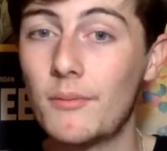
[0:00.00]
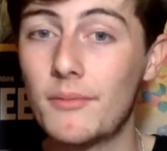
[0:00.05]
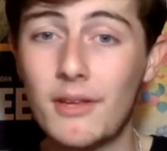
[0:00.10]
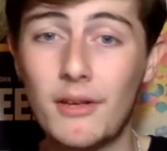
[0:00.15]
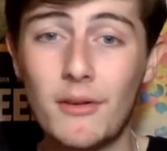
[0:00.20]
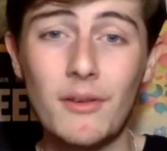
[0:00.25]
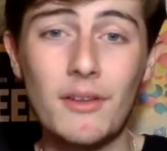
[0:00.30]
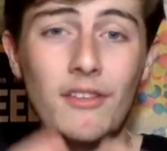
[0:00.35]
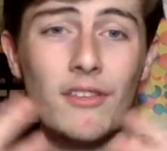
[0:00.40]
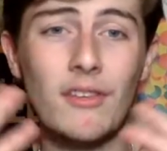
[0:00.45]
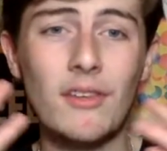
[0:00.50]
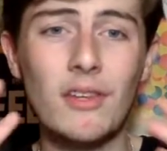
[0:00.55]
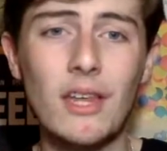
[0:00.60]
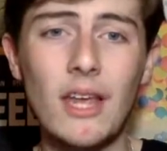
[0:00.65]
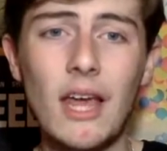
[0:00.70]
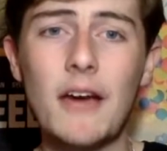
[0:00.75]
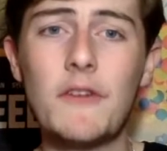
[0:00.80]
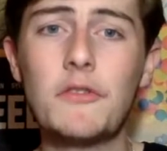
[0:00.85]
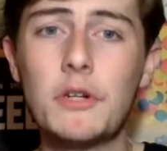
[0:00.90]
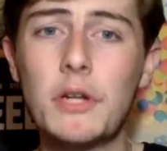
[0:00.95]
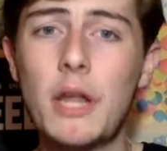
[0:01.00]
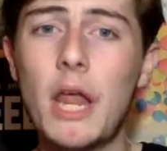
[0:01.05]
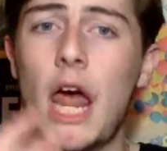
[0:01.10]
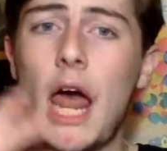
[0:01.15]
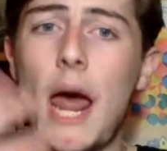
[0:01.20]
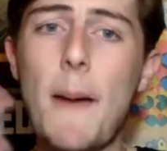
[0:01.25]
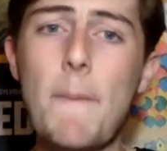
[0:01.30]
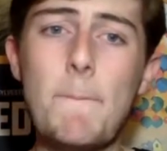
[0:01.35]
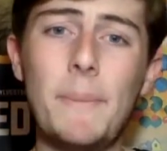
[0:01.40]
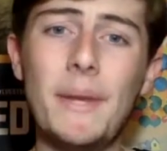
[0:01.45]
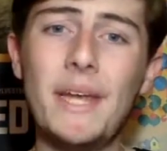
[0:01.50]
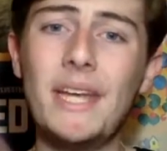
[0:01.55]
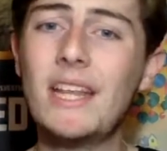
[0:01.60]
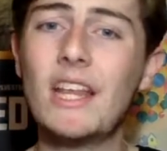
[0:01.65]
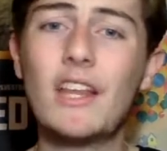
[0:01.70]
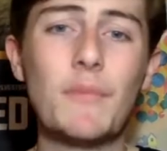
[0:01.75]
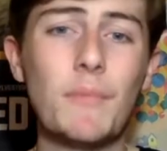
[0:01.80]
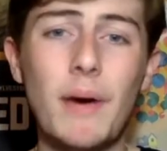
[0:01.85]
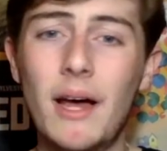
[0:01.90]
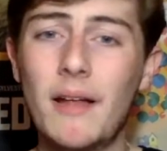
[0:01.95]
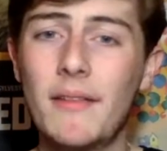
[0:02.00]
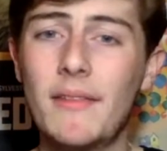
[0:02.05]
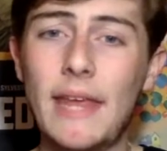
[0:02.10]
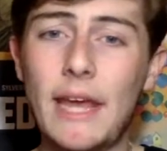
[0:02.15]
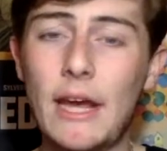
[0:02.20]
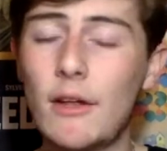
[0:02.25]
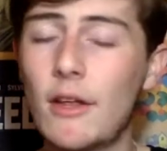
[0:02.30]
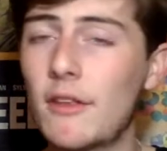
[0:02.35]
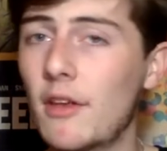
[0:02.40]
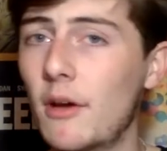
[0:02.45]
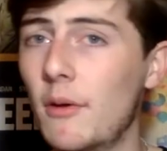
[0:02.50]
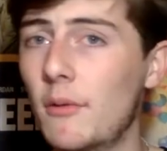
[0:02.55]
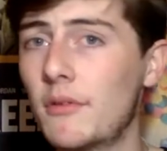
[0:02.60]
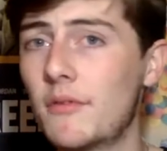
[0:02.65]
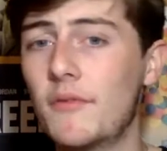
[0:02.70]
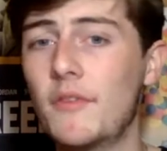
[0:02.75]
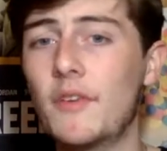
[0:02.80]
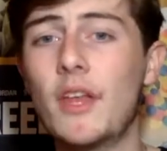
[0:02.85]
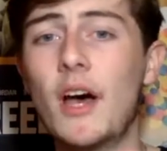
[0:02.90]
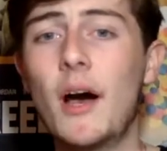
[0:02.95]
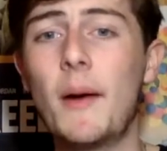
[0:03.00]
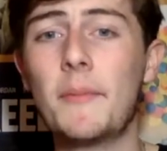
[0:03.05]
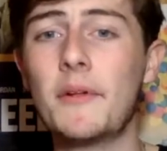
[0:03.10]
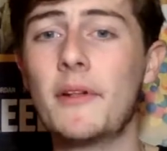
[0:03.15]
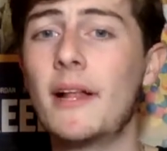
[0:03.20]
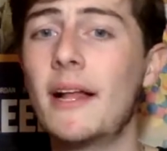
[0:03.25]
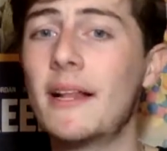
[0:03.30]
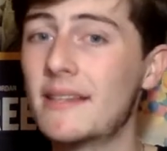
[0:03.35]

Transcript: So to see everyone beat this man down, I thought was phenomenal.